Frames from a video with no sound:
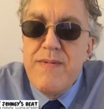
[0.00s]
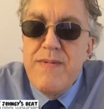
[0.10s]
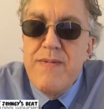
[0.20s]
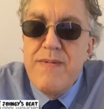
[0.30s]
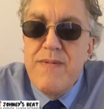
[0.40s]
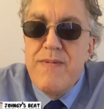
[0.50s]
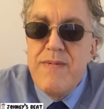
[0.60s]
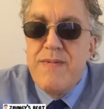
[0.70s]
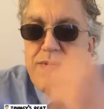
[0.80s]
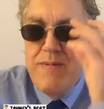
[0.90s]

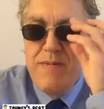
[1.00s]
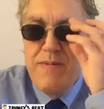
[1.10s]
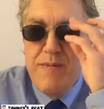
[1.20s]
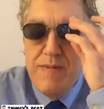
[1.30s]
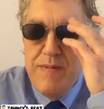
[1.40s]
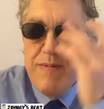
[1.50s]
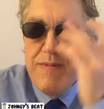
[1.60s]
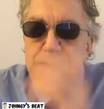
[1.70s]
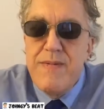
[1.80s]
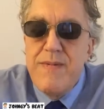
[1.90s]

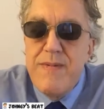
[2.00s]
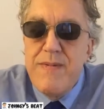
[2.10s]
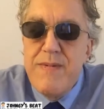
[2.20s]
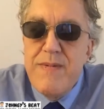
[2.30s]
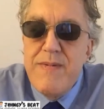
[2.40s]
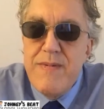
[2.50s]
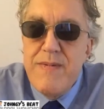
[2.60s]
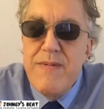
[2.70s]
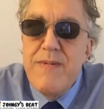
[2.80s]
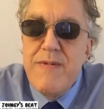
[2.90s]

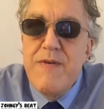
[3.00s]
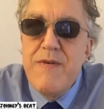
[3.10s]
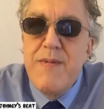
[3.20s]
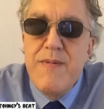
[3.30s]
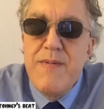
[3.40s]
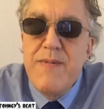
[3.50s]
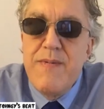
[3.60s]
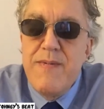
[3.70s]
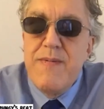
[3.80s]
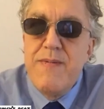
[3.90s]

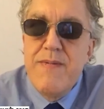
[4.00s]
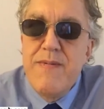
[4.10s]
This person isn't speaking.